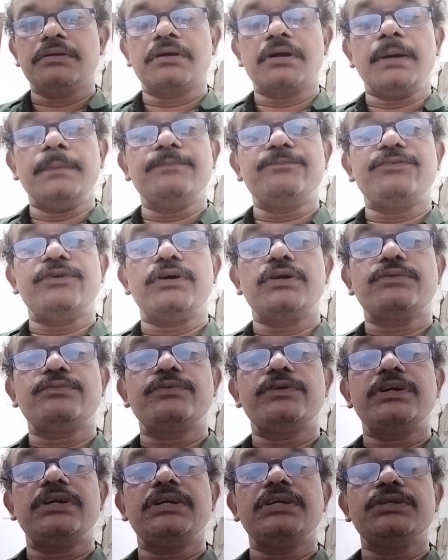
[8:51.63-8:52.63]
come
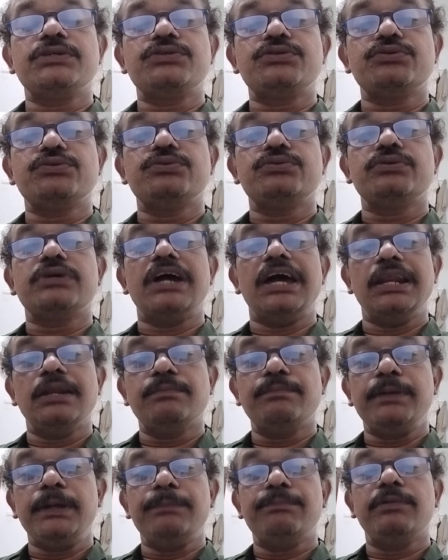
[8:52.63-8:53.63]
forward to
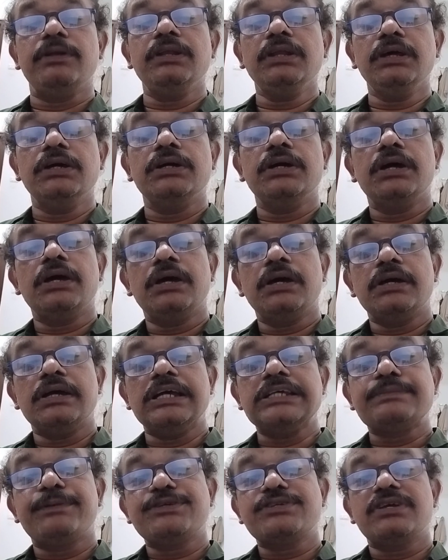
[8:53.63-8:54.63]
help people,
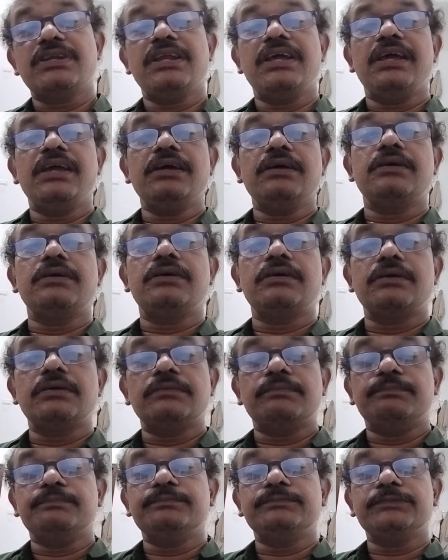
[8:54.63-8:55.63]
especially
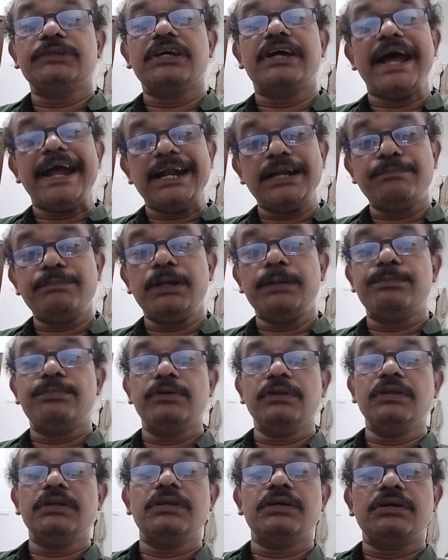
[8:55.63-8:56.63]
guide
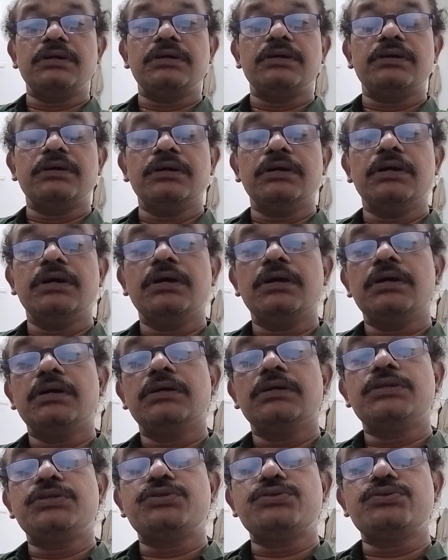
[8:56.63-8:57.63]
people
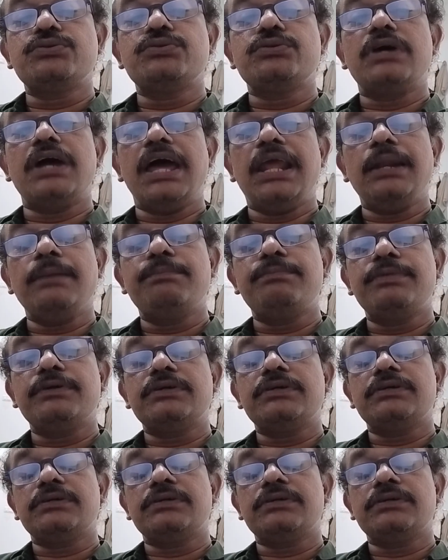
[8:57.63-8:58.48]
to help